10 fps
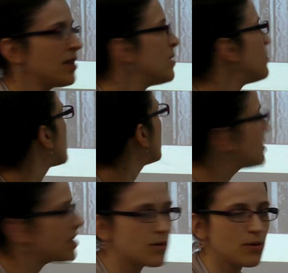Because
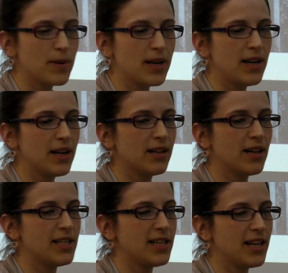this will be an
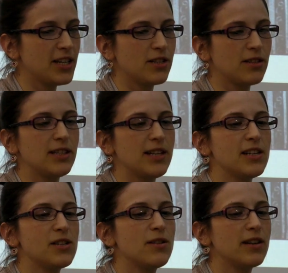ideational and a
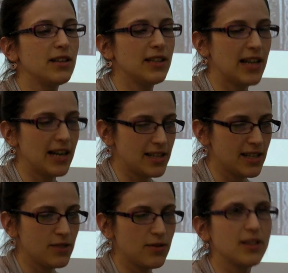historical
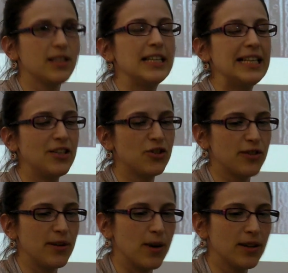analysis rather than a
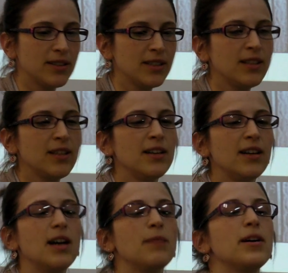literary one,
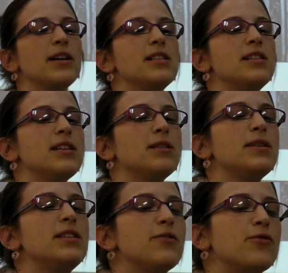I'm going to deal
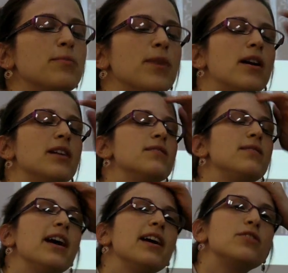with different parts of
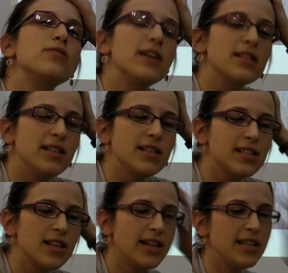the extract in a
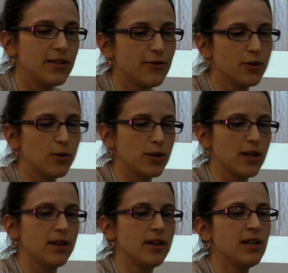slightly different order
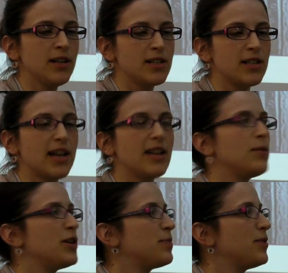to that in
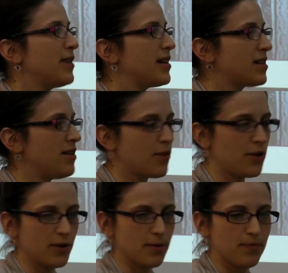which Blavatsky wrote them,